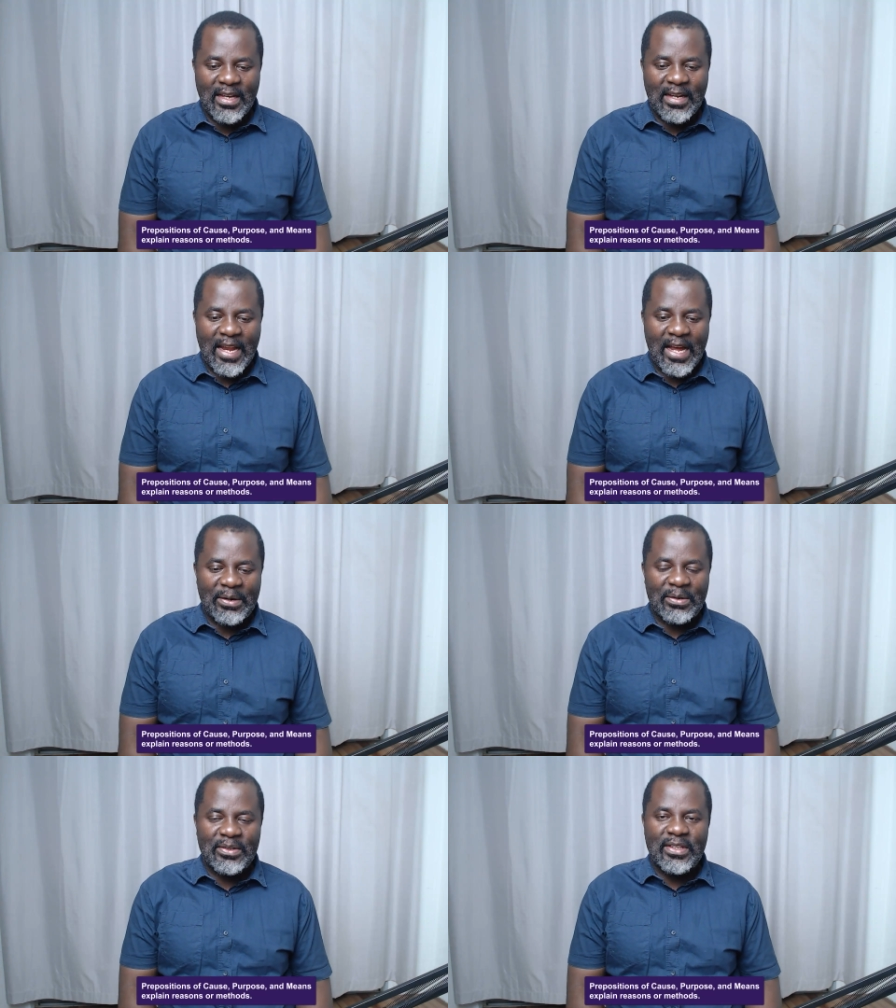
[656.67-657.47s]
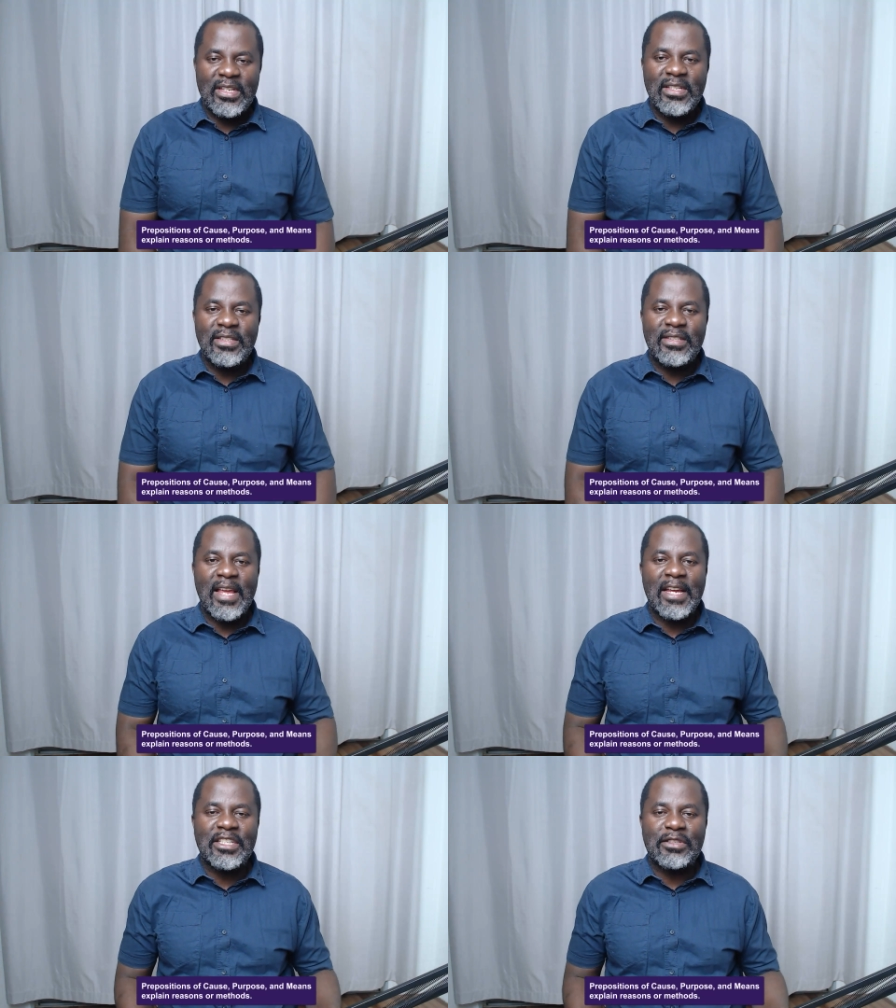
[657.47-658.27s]
Now, these
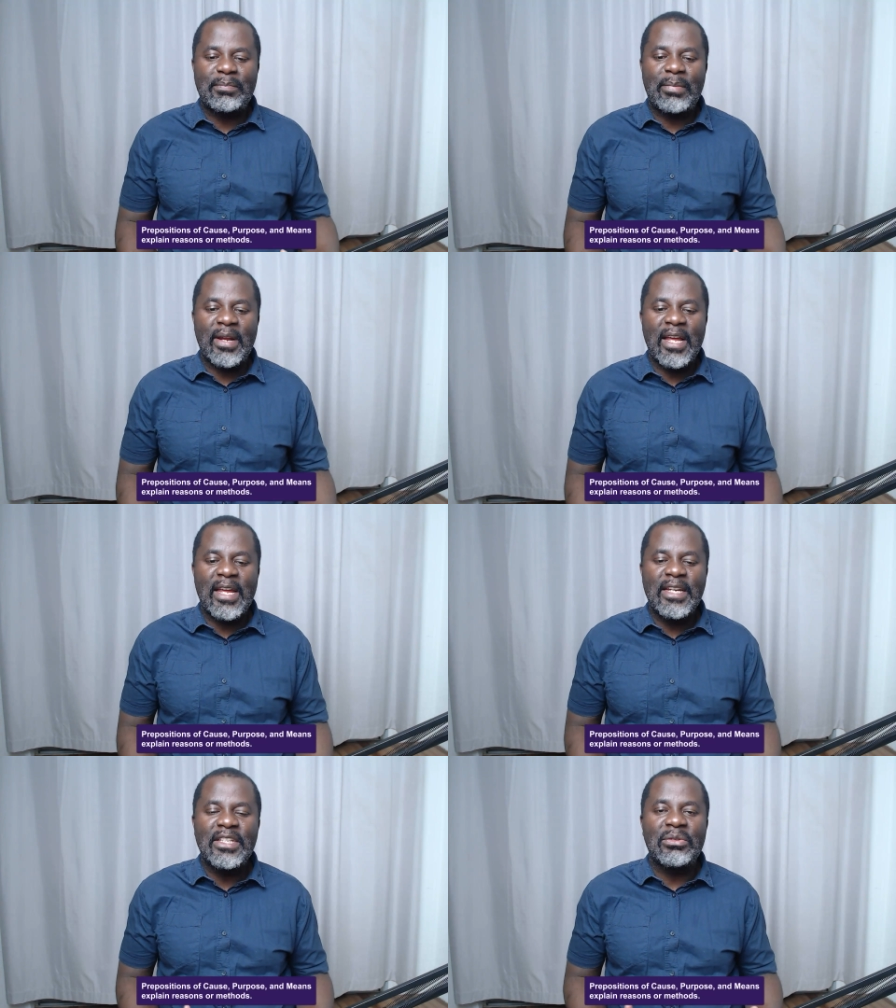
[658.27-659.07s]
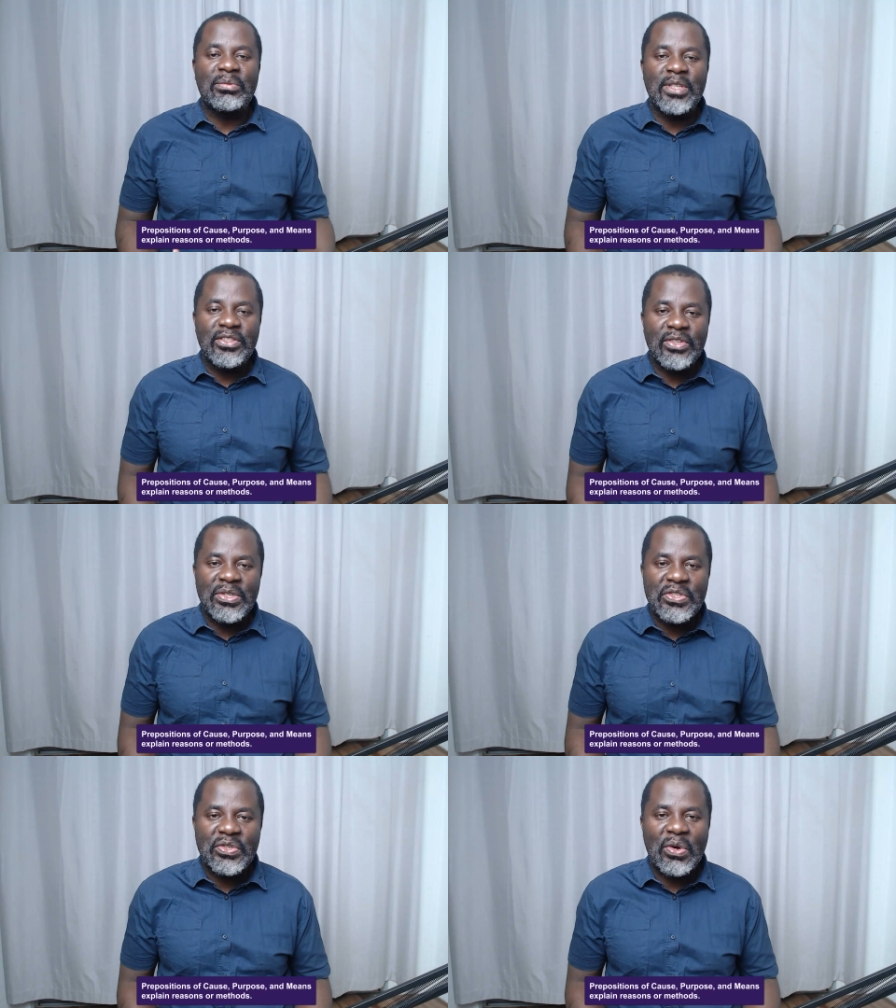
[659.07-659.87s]
explain
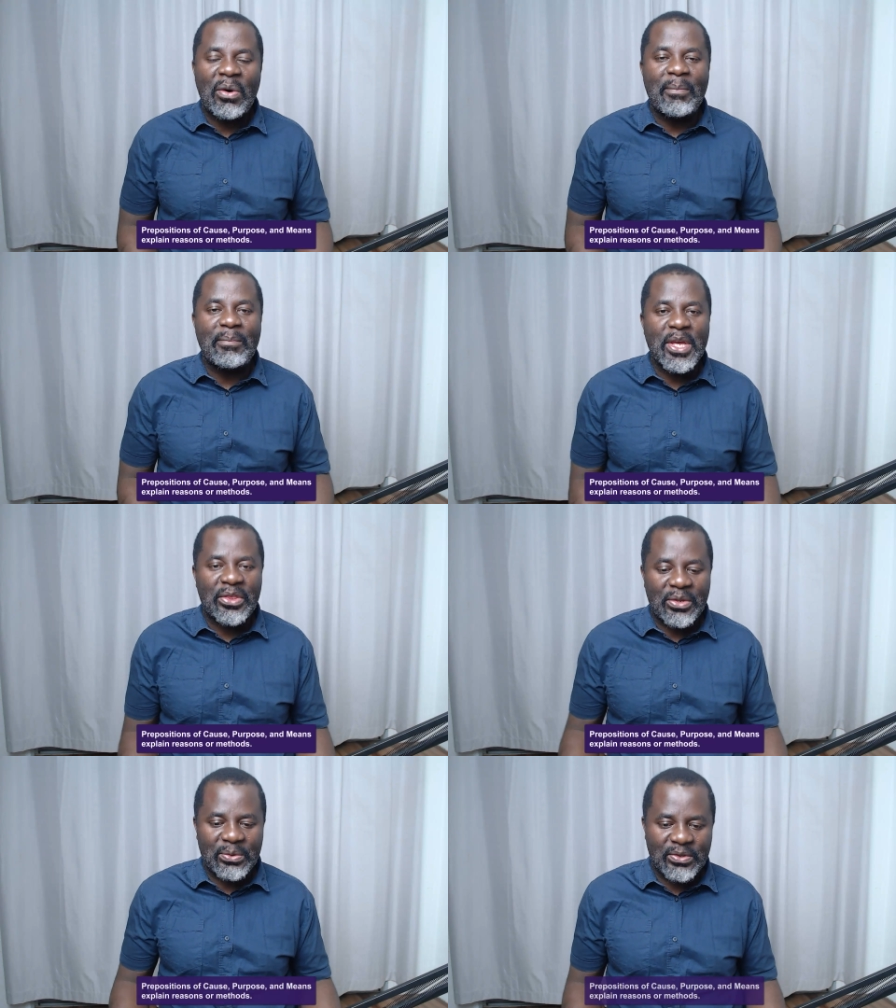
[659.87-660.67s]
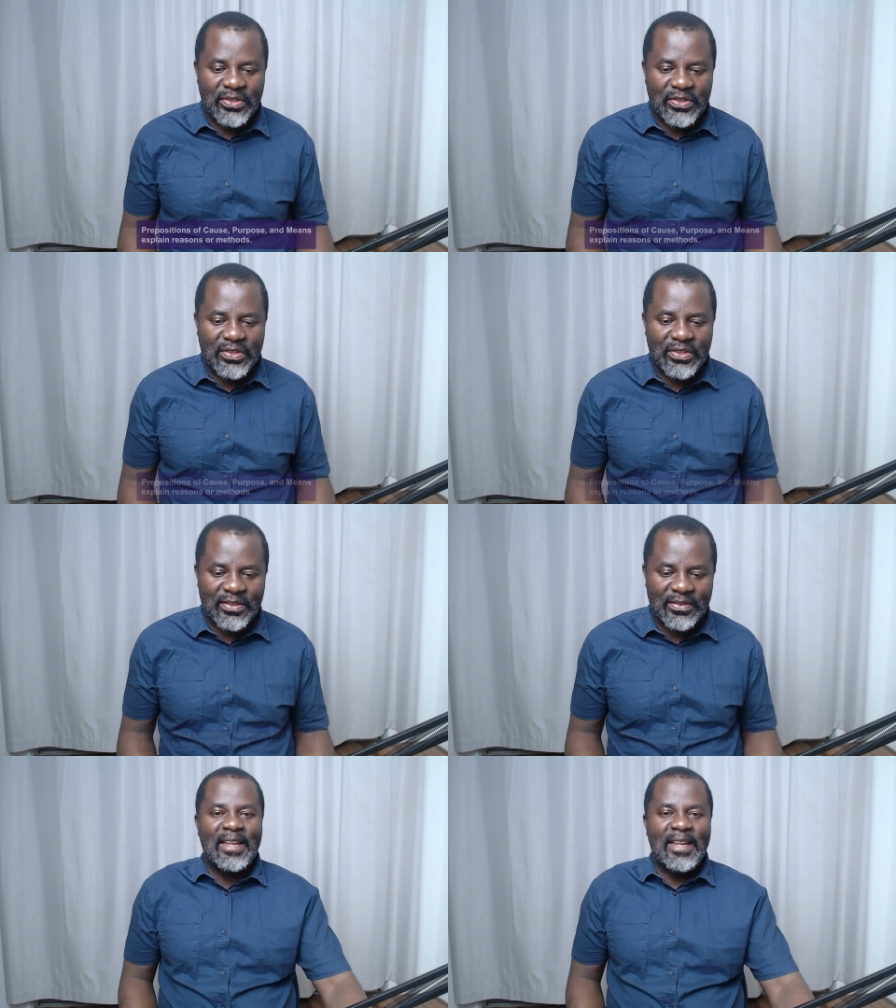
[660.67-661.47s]
reasons or methods.
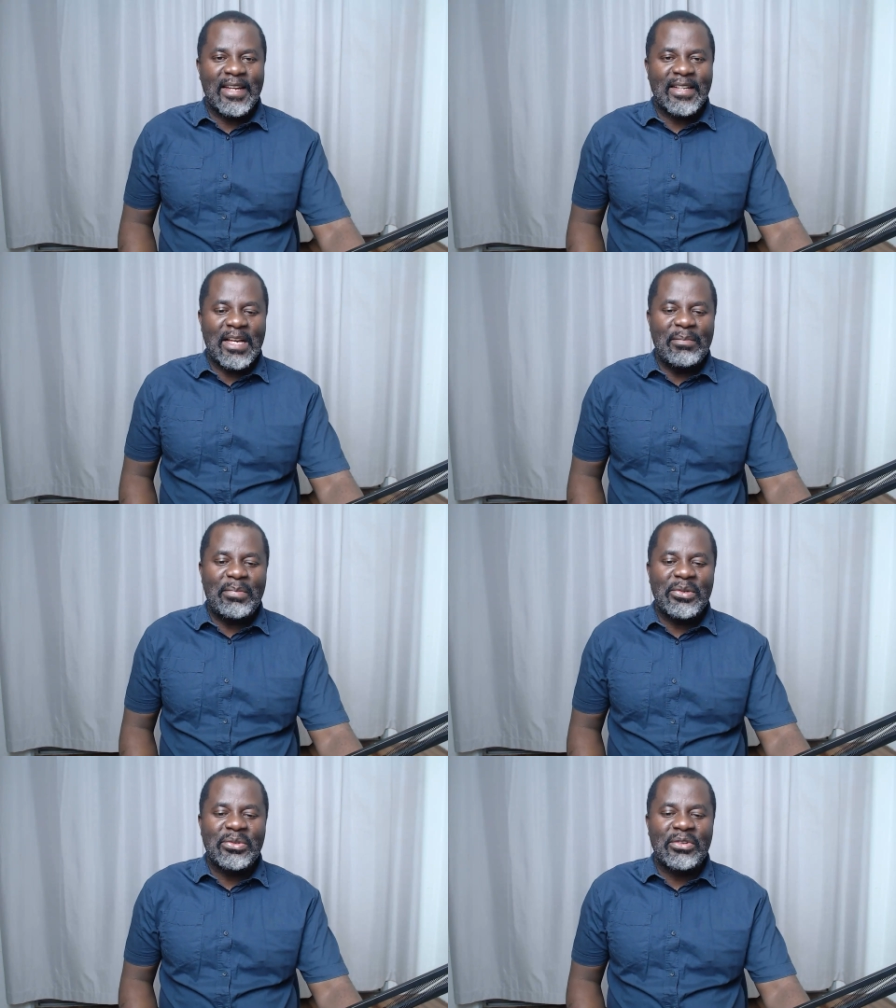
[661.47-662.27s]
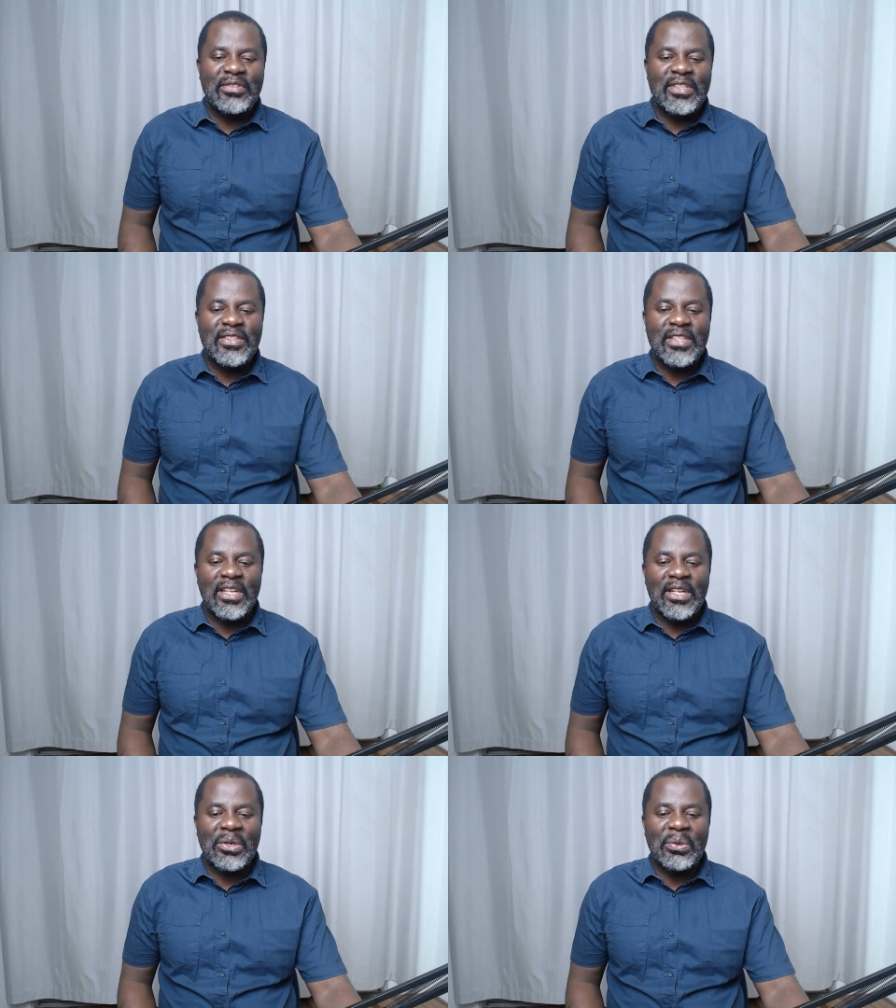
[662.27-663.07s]
Examples of these
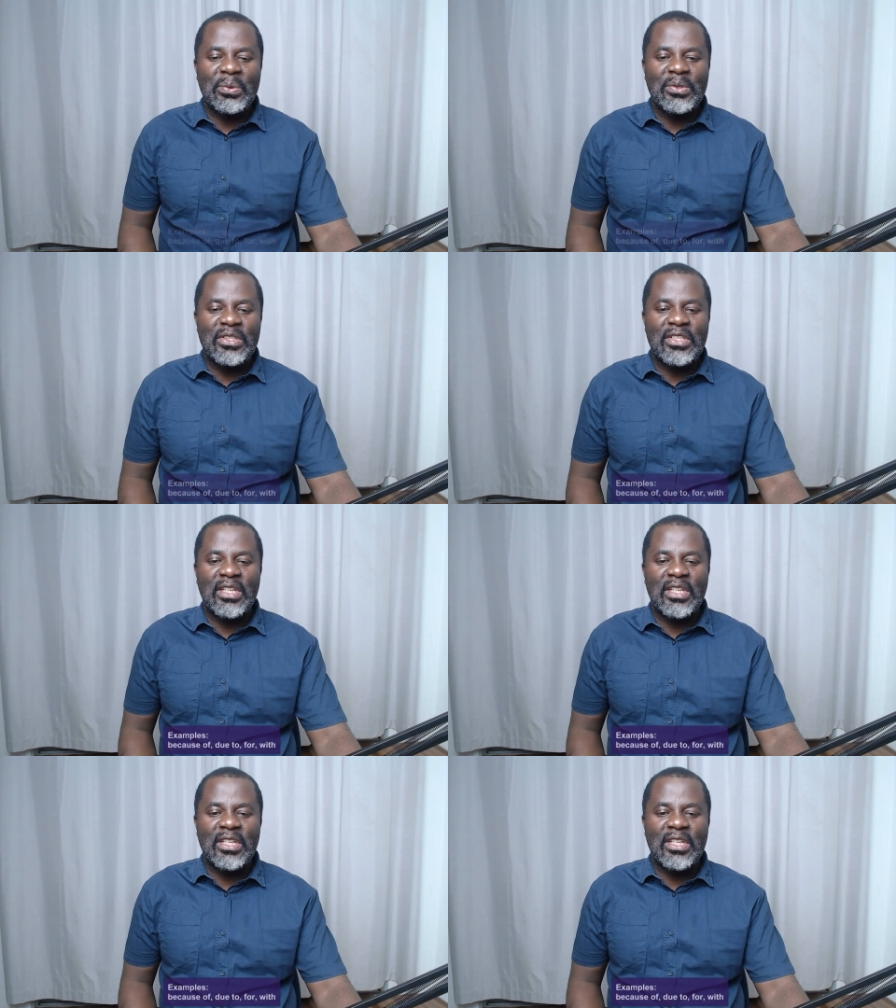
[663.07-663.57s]
include